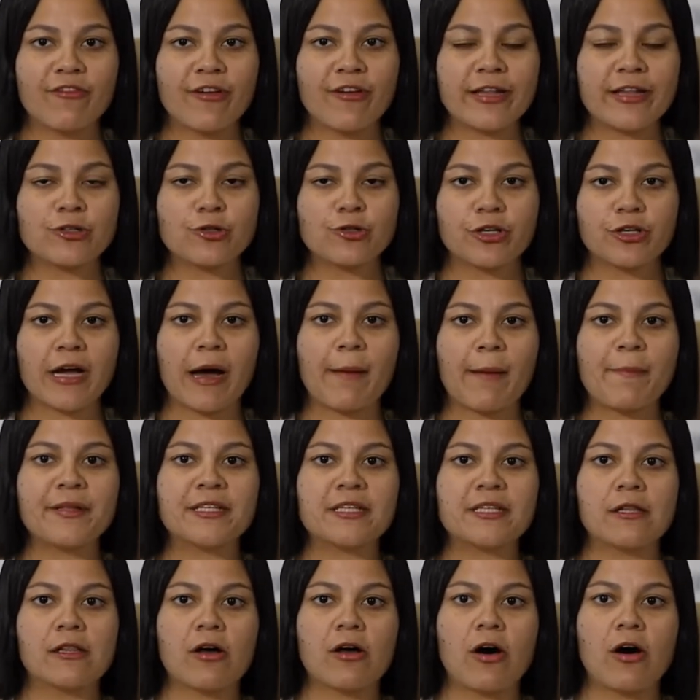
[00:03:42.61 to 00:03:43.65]
venture
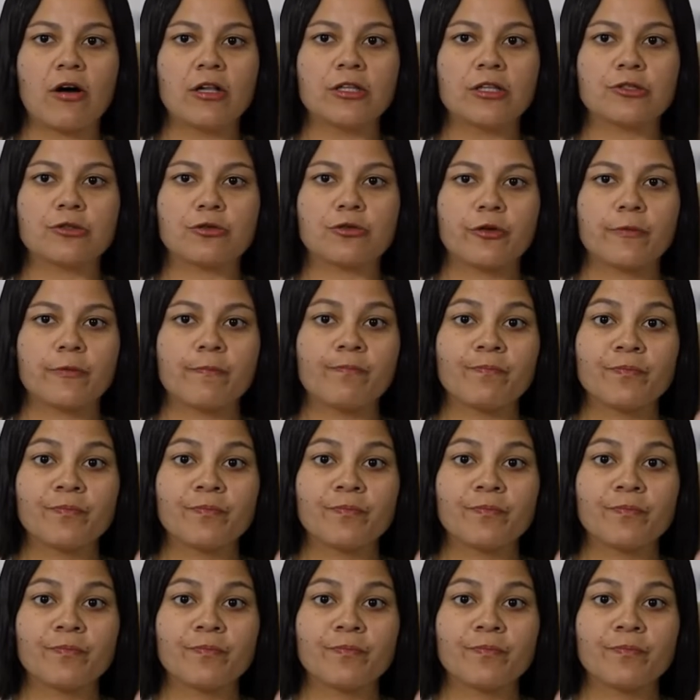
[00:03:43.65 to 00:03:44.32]
capital culture.